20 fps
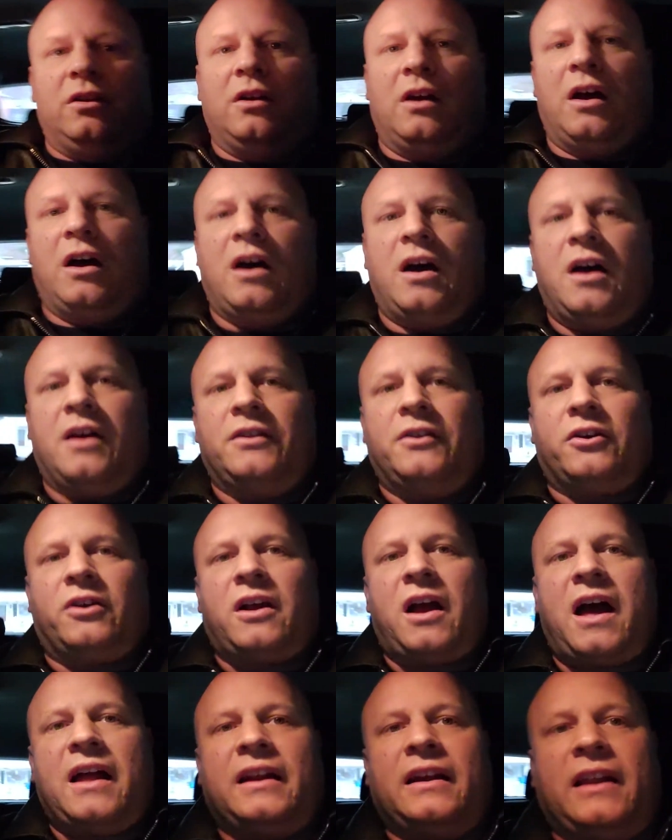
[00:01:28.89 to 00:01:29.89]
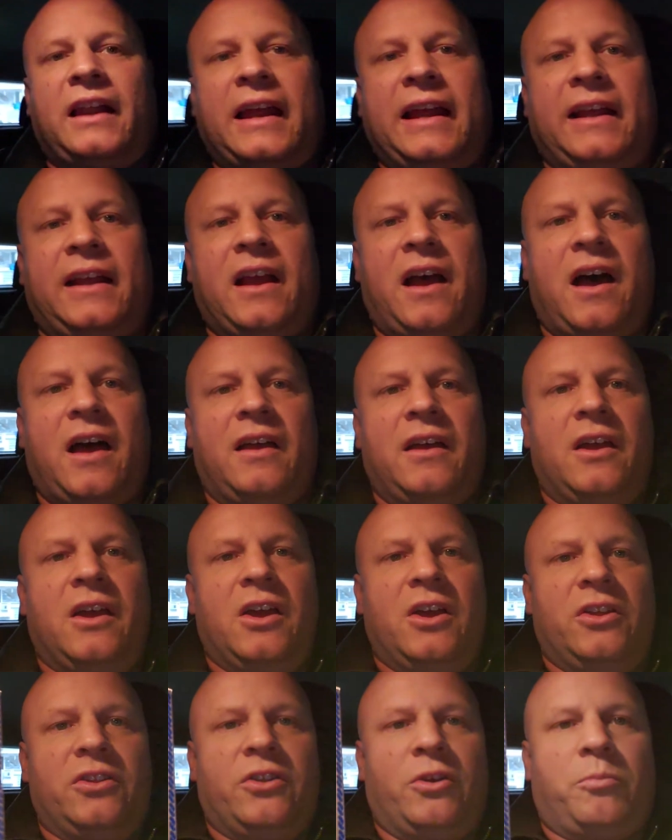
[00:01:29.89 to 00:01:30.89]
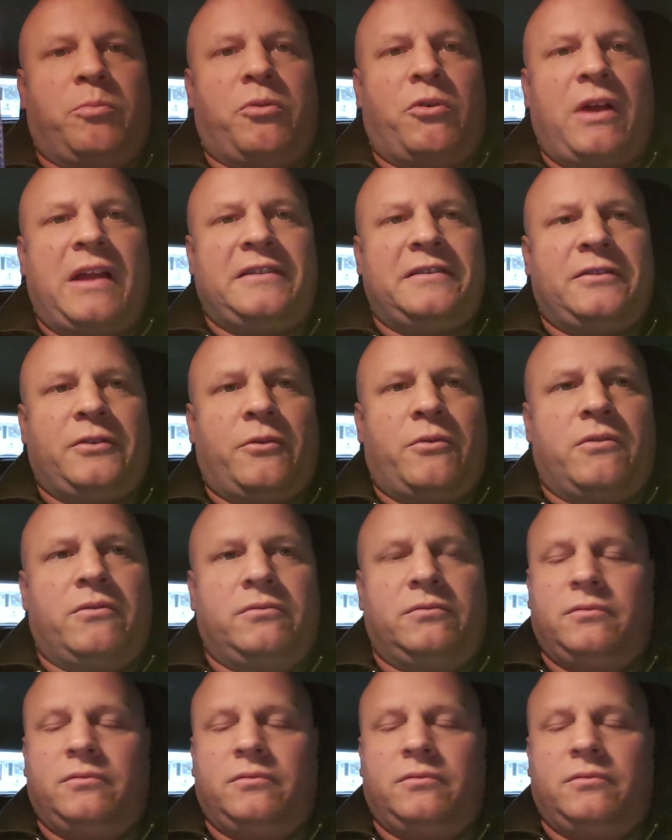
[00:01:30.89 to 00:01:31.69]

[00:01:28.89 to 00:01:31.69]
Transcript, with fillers: uh, they're kind of like, uh, they're pretzel.